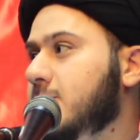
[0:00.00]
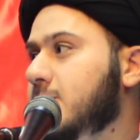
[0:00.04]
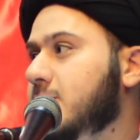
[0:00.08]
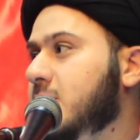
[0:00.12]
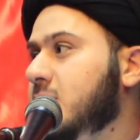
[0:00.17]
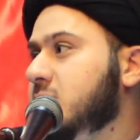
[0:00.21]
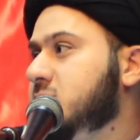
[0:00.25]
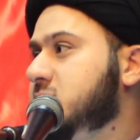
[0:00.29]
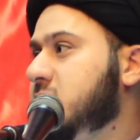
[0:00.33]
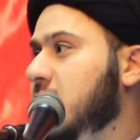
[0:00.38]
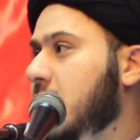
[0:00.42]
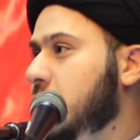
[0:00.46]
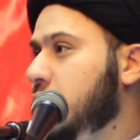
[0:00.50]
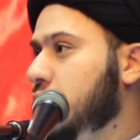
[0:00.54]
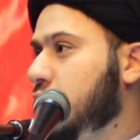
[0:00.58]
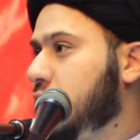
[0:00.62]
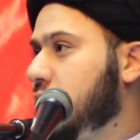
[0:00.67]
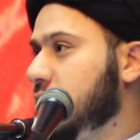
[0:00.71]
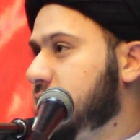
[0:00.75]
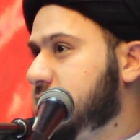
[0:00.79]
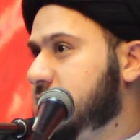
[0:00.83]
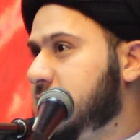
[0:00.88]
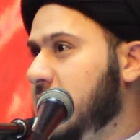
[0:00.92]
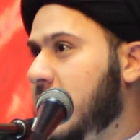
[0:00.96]
They say you
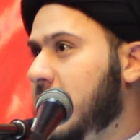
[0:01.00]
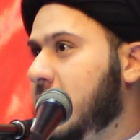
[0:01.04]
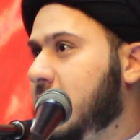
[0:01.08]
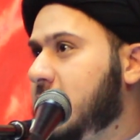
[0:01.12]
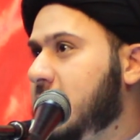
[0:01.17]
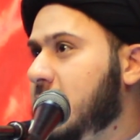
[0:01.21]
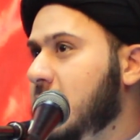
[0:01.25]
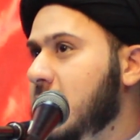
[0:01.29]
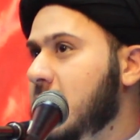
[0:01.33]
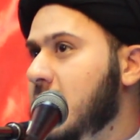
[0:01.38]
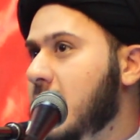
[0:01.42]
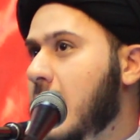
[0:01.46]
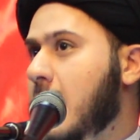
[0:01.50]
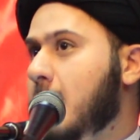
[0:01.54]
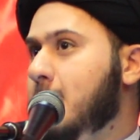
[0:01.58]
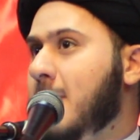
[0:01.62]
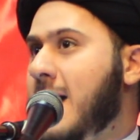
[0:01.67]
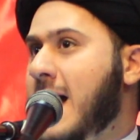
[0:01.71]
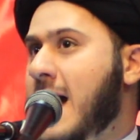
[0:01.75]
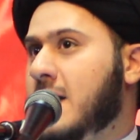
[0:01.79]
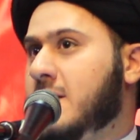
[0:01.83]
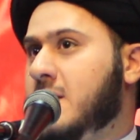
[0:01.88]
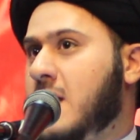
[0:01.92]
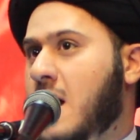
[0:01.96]
could take a
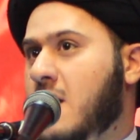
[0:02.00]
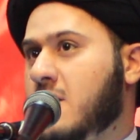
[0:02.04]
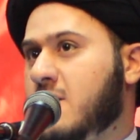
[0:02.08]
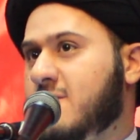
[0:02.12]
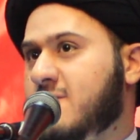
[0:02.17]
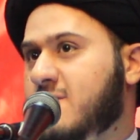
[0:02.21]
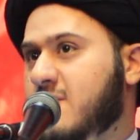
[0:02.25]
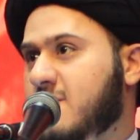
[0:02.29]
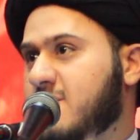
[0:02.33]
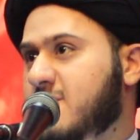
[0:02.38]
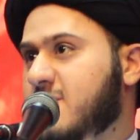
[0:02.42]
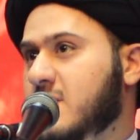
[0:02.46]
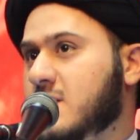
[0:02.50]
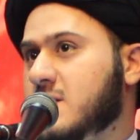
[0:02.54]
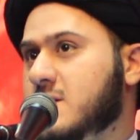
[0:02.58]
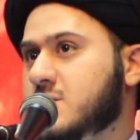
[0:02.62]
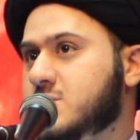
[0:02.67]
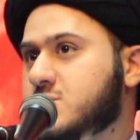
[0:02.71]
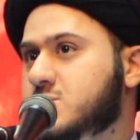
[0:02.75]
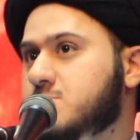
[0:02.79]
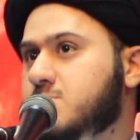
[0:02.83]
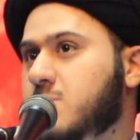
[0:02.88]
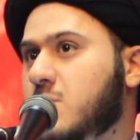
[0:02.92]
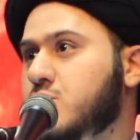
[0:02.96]
man out of a
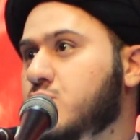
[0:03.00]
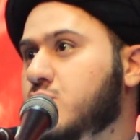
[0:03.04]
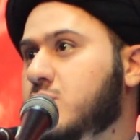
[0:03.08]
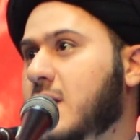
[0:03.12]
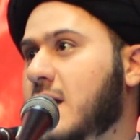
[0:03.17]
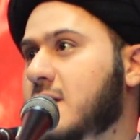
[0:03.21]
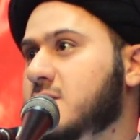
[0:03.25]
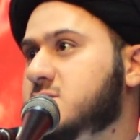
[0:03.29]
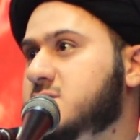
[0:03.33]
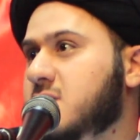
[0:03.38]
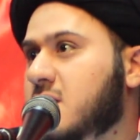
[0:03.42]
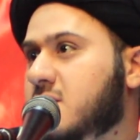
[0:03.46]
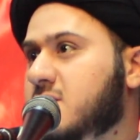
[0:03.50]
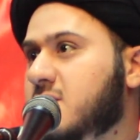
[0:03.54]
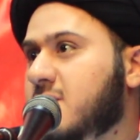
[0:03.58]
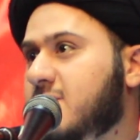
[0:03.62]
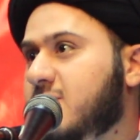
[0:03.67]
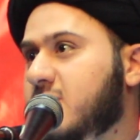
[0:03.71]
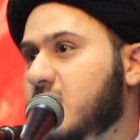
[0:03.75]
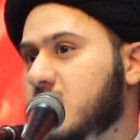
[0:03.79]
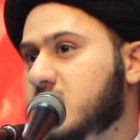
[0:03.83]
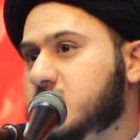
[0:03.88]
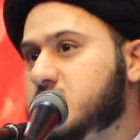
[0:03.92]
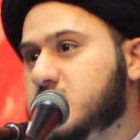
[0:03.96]
village, but you can't take the
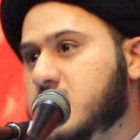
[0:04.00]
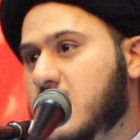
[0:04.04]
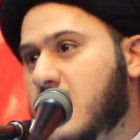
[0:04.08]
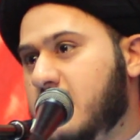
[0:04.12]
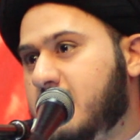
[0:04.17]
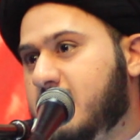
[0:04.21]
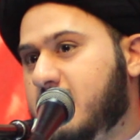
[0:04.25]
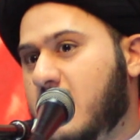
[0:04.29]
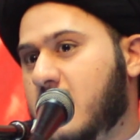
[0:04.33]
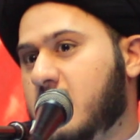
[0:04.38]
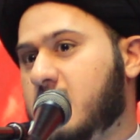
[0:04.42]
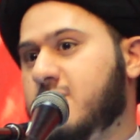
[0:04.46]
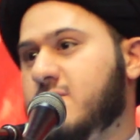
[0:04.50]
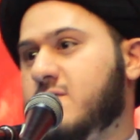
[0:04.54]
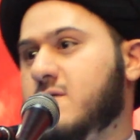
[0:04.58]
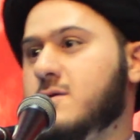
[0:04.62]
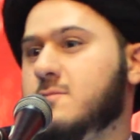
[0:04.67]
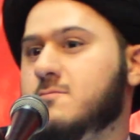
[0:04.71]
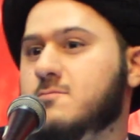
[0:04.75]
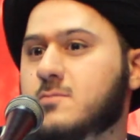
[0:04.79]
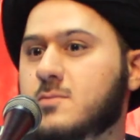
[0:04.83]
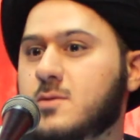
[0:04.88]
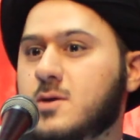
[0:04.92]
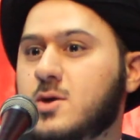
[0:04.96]
village life out of
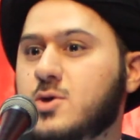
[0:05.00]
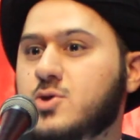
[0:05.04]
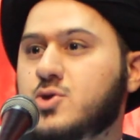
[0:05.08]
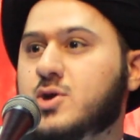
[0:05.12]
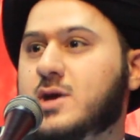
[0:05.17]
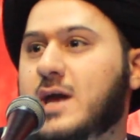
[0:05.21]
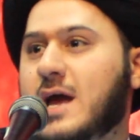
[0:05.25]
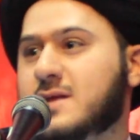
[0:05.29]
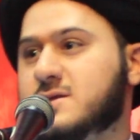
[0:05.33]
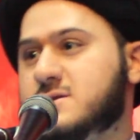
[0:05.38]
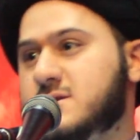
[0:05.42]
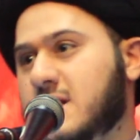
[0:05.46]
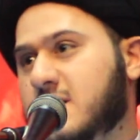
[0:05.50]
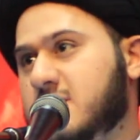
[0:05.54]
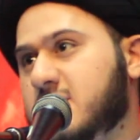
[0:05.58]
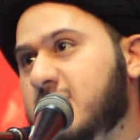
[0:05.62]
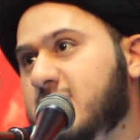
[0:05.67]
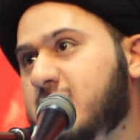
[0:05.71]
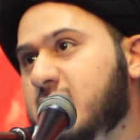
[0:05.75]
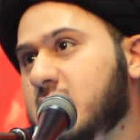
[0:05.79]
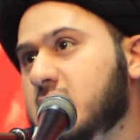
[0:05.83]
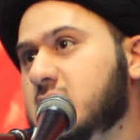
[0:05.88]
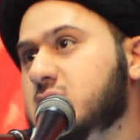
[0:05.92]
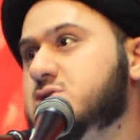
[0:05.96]
him. You can't take the
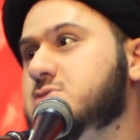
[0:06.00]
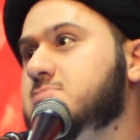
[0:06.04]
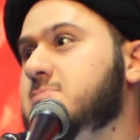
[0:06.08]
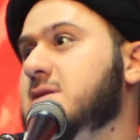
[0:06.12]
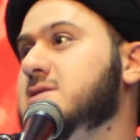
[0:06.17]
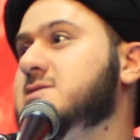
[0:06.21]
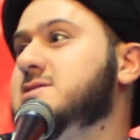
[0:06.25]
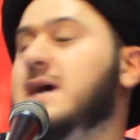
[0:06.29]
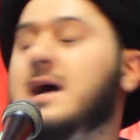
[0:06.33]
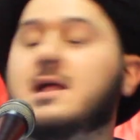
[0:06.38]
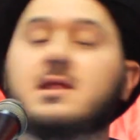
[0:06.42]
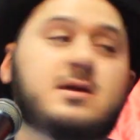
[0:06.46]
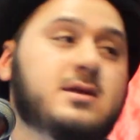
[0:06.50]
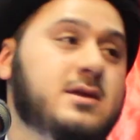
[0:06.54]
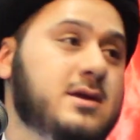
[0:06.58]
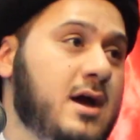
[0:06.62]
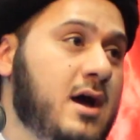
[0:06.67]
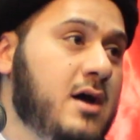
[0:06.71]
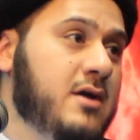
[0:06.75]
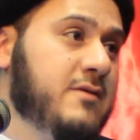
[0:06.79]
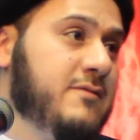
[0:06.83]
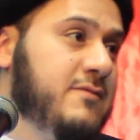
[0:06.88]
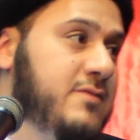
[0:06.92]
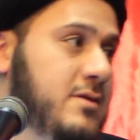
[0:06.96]
village mentality
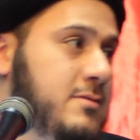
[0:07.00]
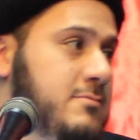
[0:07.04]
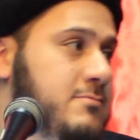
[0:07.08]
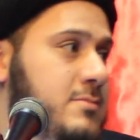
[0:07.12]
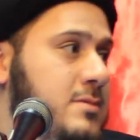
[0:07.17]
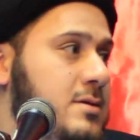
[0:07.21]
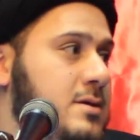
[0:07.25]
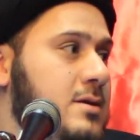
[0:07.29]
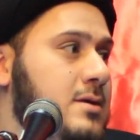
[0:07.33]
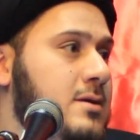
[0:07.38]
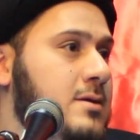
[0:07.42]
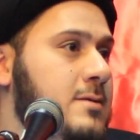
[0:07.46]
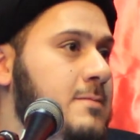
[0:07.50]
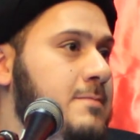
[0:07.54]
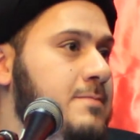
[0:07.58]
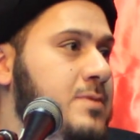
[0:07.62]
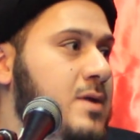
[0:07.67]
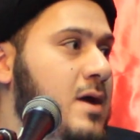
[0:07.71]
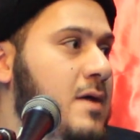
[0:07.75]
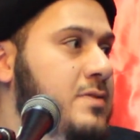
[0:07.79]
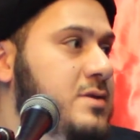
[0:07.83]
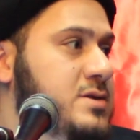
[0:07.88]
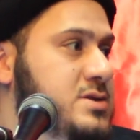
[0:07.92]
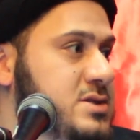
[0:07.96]
out of him.
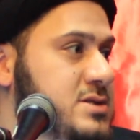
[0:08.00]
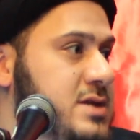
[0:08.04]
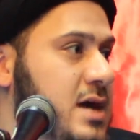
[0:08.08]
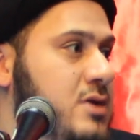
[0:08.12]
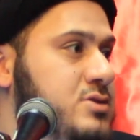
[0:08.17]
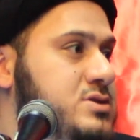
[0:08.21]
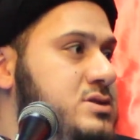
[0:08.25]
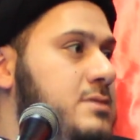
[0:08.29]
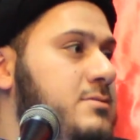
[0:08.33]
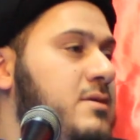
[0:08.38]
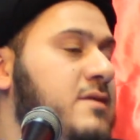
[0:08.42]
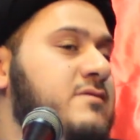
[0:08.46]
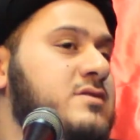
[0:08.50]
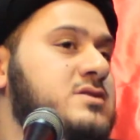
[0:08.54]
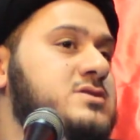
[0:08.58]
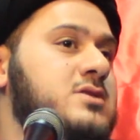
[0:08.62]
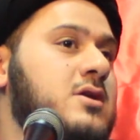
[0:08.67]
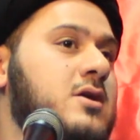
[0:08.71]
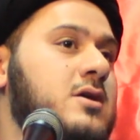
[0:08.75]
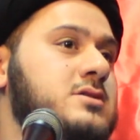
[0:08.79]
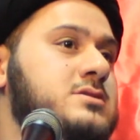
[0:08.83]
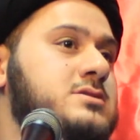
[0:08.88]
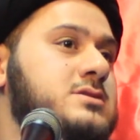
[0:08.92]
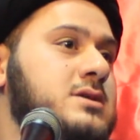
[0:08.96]
And this is how some of us
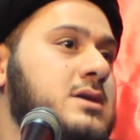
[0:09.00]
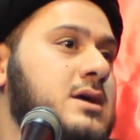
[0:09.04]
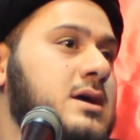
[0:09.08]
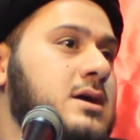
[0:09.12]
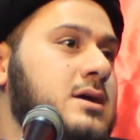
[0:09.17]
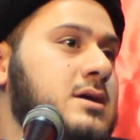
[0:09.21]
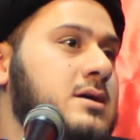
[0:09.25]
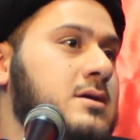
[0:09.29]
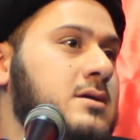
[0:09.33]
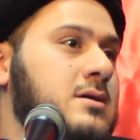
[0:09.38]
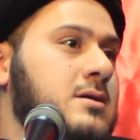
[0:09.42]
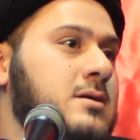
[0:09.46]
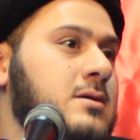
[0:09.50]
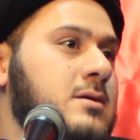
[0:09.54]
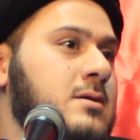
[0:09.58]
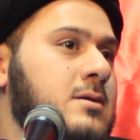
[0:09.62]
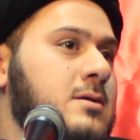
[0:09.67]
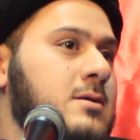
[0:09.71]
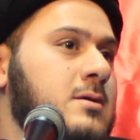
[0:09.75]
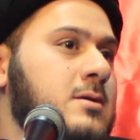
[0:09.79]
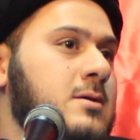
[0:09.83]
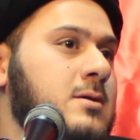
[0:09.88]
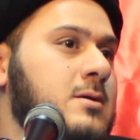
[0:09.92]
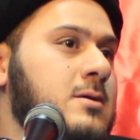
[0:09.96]
are today.
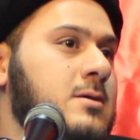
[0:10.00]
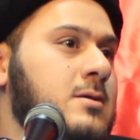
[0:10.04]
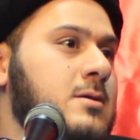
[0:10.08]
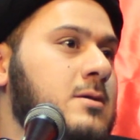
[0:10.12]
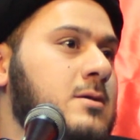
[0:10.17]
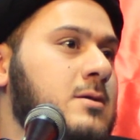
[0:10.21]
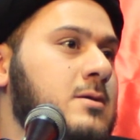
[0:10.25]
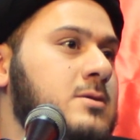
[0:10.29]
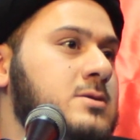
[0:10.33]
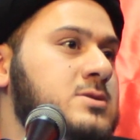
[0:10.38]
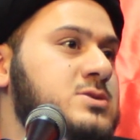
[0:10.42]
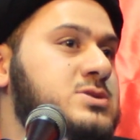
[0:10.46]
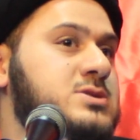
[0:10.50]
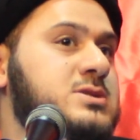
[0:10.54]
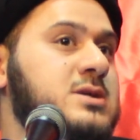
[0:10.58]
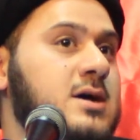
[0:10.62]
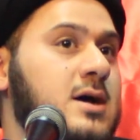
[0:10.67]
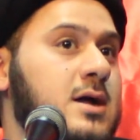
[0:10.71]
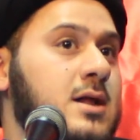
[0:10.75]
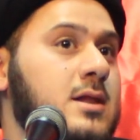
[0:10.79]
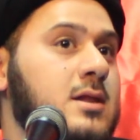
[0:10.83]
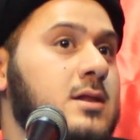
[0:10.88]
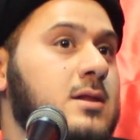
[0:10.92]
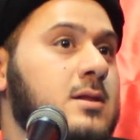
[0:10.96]

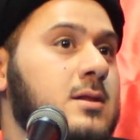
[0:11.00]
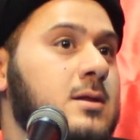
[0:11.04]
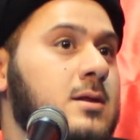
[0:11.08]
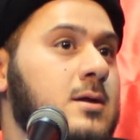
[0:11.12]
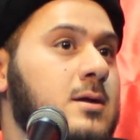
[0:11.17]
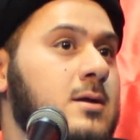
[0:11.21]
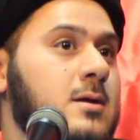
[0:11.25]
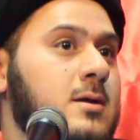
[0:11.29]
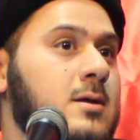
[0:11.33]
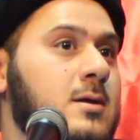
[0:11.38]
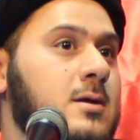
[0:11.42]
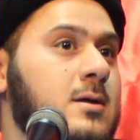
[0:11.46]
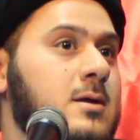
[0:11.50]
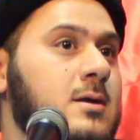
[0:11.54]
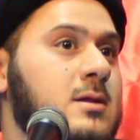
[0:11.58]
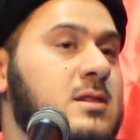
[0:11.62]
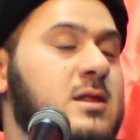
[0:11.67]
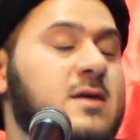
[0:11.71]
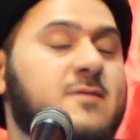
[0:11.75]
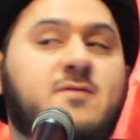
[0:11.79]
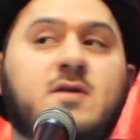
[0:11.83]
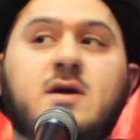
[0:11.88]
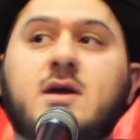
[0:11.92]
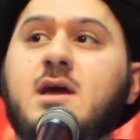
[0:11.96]
Still
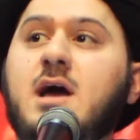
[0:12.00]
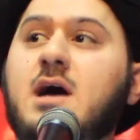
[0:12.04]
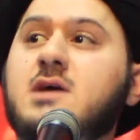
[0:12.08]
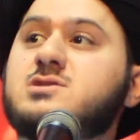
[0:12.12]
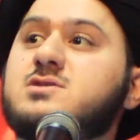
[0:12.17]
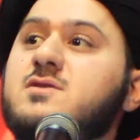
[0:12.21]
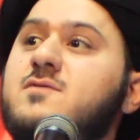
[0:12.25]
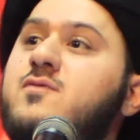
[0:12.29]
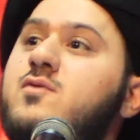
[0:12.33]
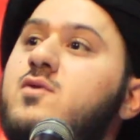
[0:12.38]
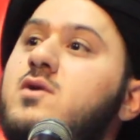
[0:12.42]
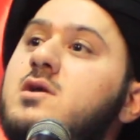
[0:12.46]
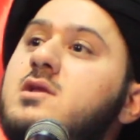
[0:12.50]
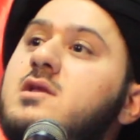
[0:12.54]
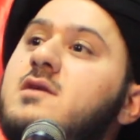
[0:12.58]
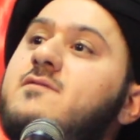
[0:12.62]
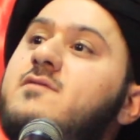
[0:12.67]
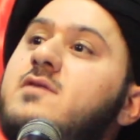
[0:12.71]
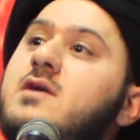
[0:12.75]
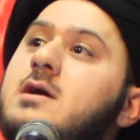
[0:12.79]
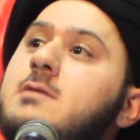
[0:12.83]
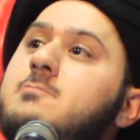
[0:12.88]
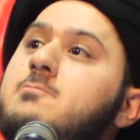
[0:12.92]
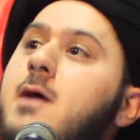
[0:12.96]
living as if we're
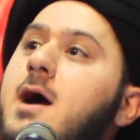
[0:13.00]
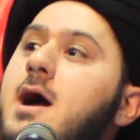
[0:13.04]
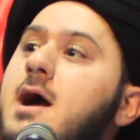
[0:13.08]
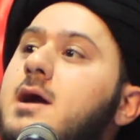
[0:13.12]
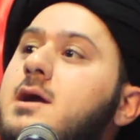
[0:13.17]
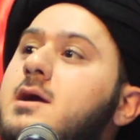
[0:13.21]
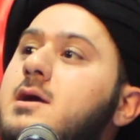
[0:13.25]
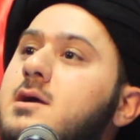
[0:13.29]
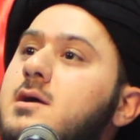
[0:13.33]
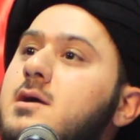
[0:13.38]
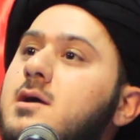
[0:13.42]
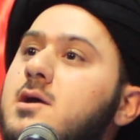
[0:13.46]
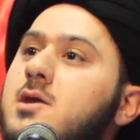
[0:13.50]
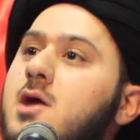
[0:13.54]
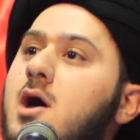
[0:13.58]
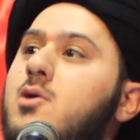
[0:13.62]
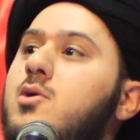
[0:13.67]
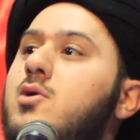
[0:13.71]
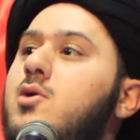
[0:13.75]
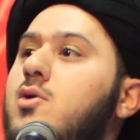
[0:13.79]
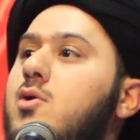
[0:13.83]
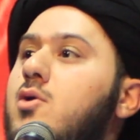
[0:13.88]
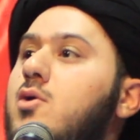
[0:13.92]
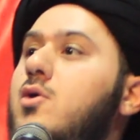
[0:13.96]
living back in
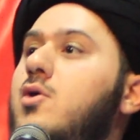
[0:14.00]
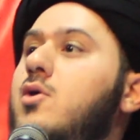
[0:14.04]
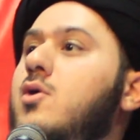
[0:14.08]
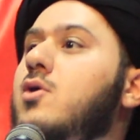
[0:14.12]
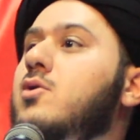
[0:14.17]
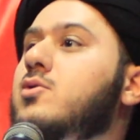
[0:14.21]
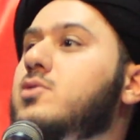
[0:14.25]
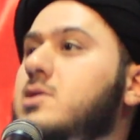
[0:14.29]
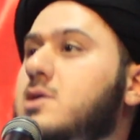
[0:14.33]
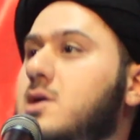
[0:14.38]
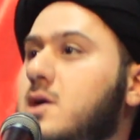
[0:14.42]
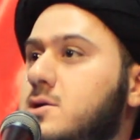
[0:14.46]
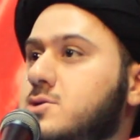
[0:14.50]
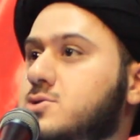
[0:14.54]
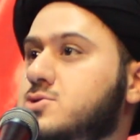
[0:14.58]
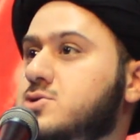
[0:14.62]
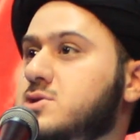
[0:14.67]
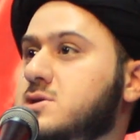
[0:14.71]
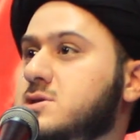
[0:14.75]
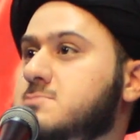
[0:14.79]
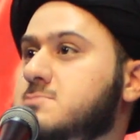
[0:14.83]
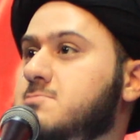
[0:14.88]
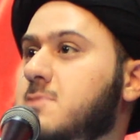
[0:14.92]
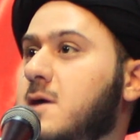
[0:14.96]
our own
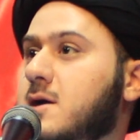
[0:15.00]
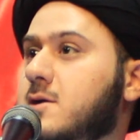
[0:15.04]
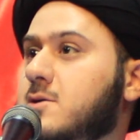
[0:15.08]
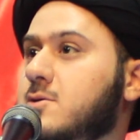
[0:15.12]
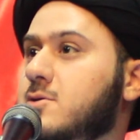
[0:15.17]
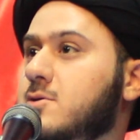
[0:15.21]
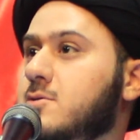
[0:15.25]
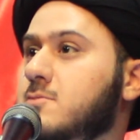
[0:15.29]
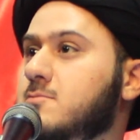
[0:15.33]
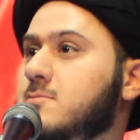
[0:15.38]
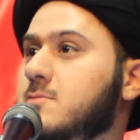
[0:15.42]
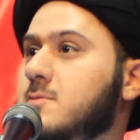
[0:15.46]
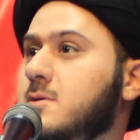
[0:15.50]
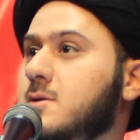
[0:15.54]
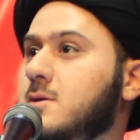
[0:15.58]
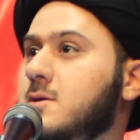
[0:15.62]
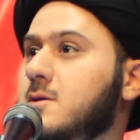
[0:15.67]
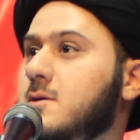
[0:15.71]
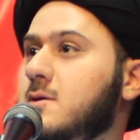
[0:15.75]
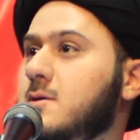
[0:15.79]
countries, back home.